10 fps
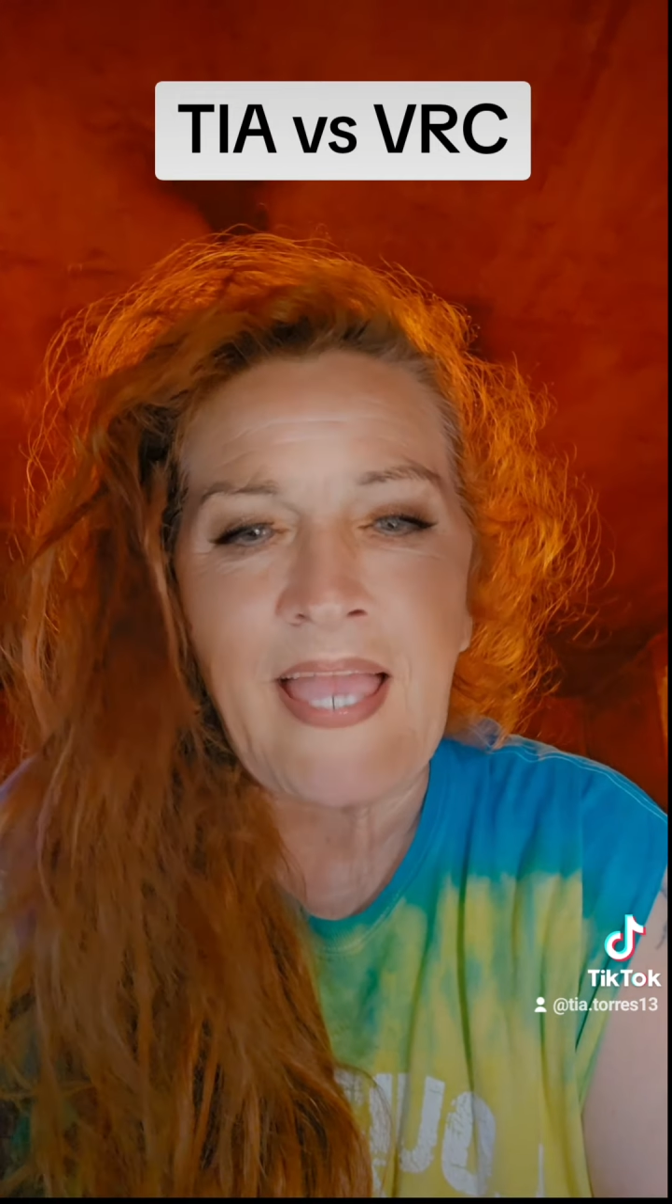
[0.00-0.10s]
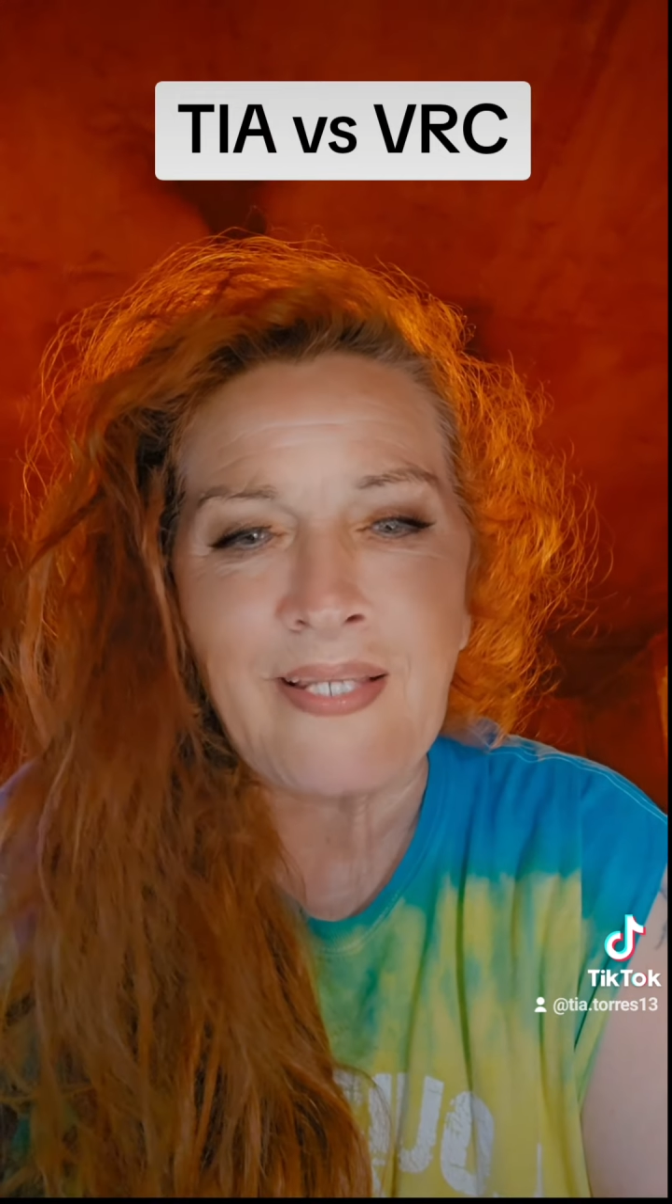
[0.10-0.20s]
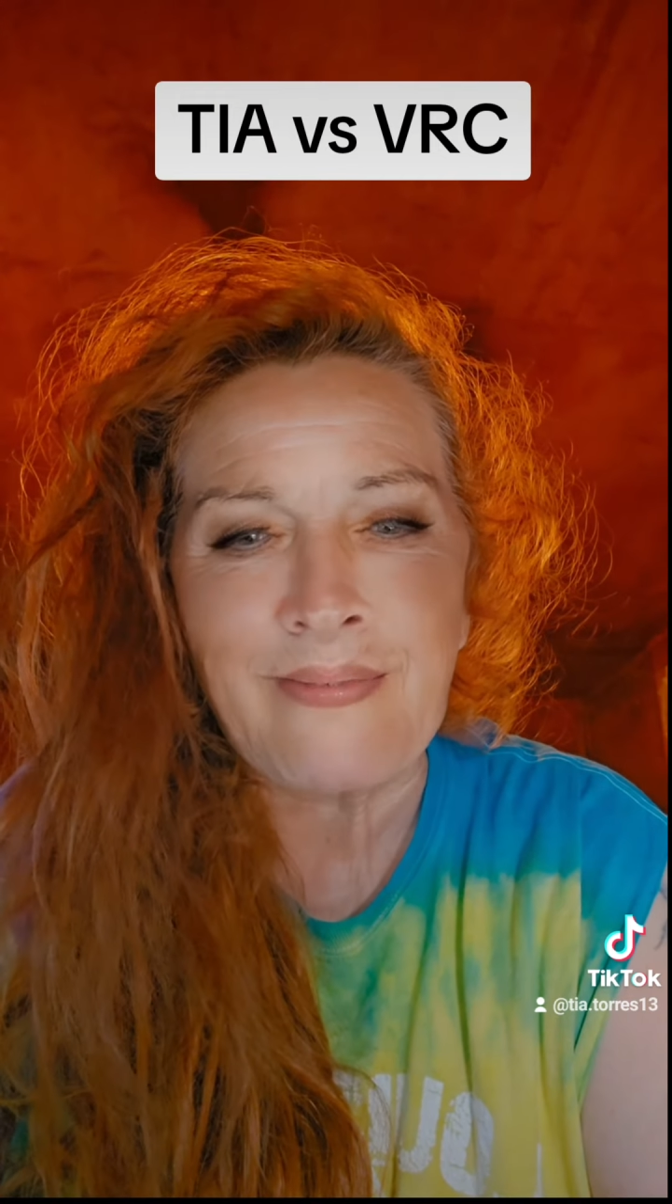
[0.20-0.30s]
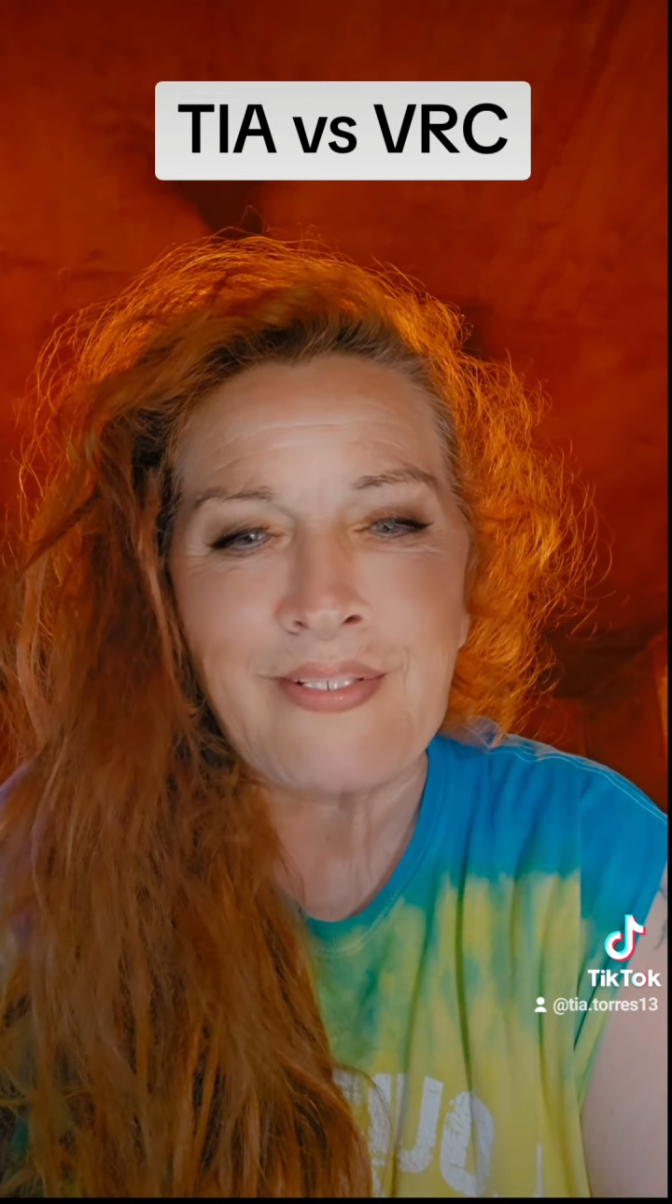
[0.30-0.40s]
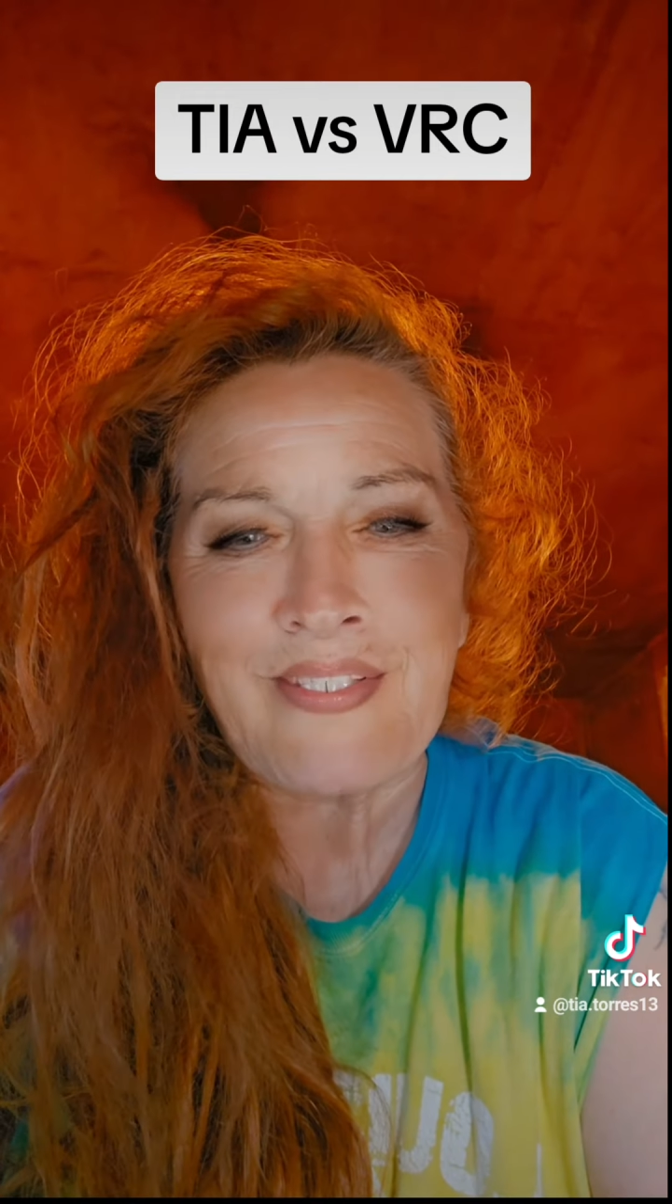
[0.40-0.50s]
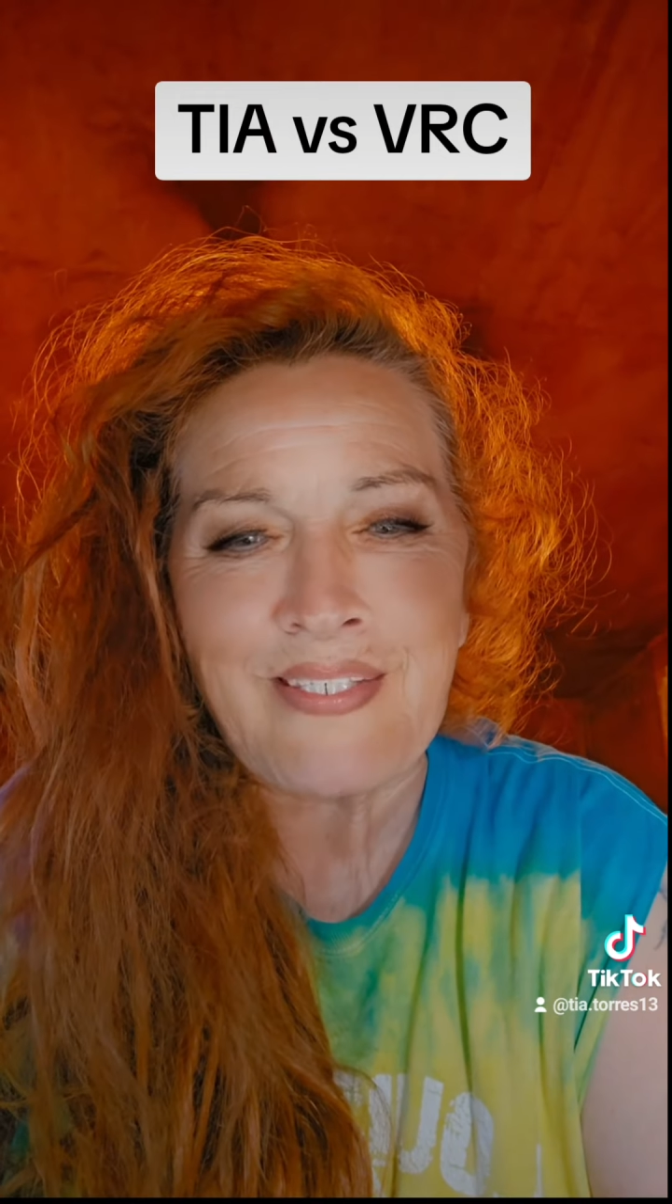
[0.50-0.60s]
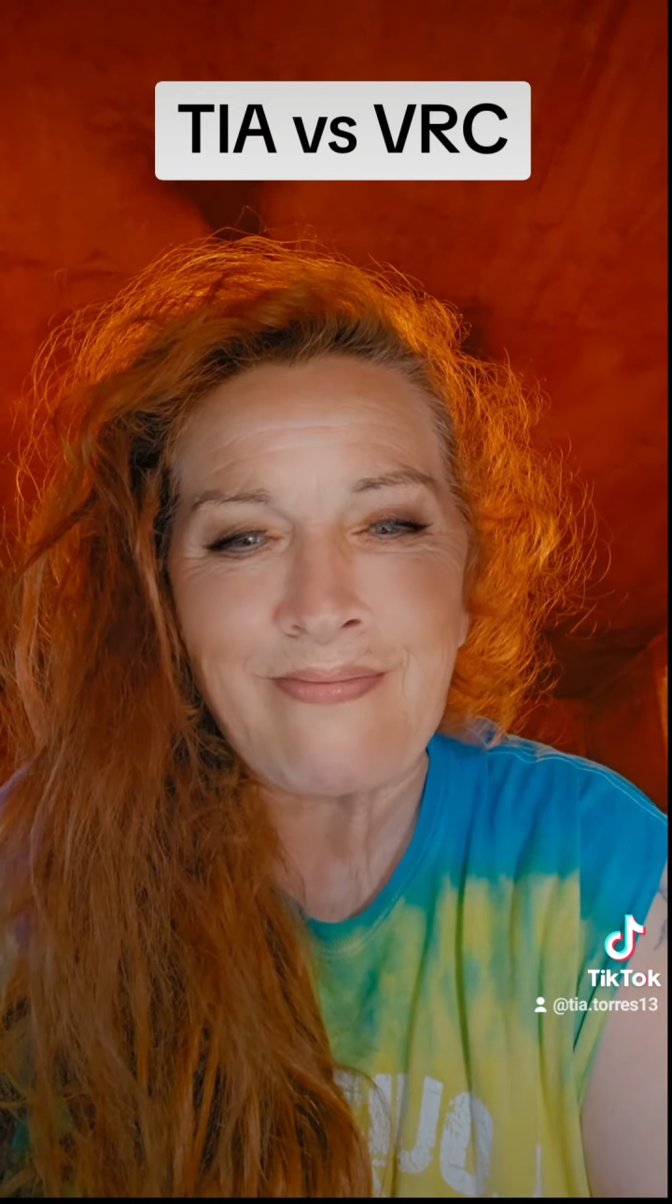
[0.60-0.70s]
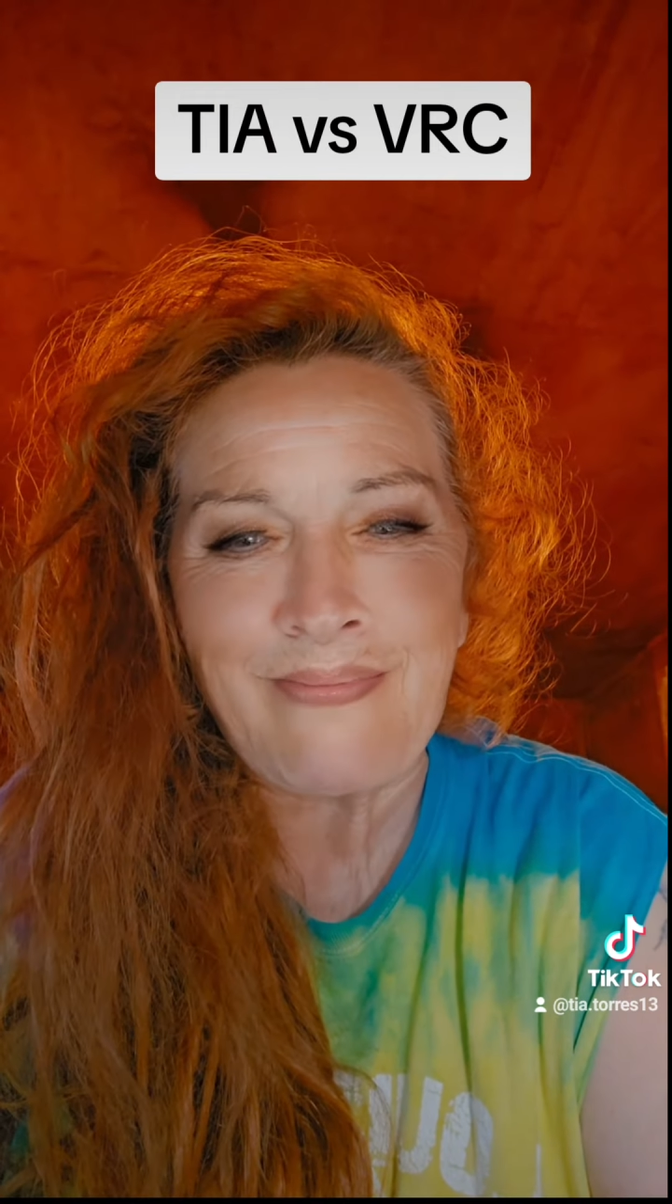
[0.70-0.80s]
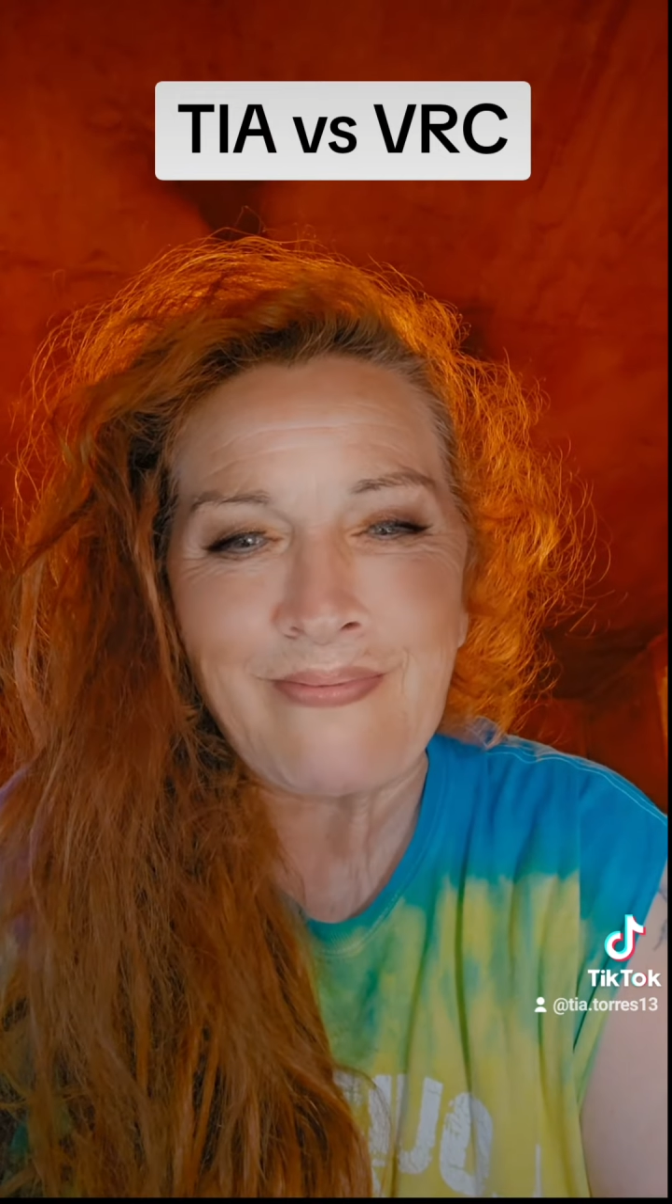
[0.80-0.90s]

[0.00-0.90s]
animals.